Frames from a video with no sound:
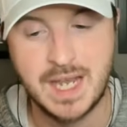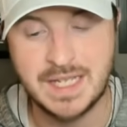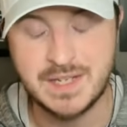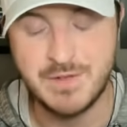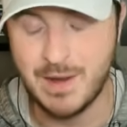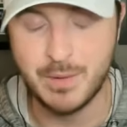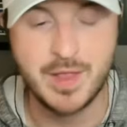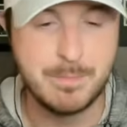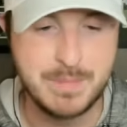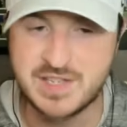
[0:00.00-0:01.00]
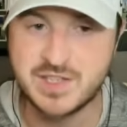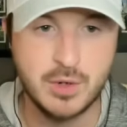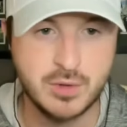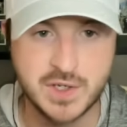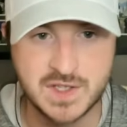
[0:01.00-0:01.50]
and they've got one of the best
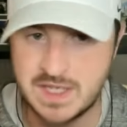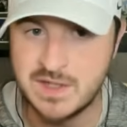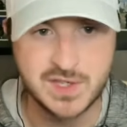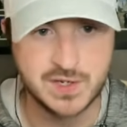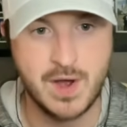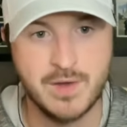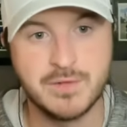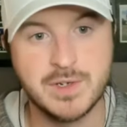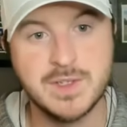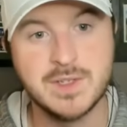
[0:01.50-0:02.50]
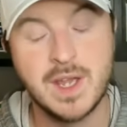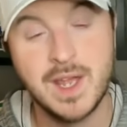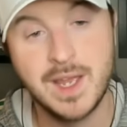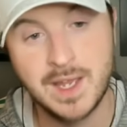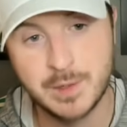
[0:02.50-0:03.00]
coaches in this conference,
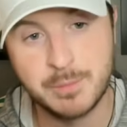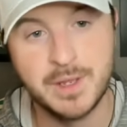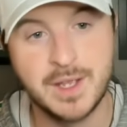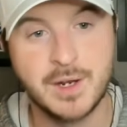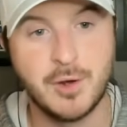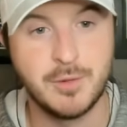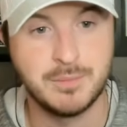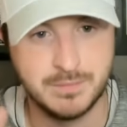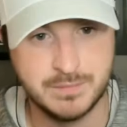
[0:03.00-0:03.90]
and they're playing at home.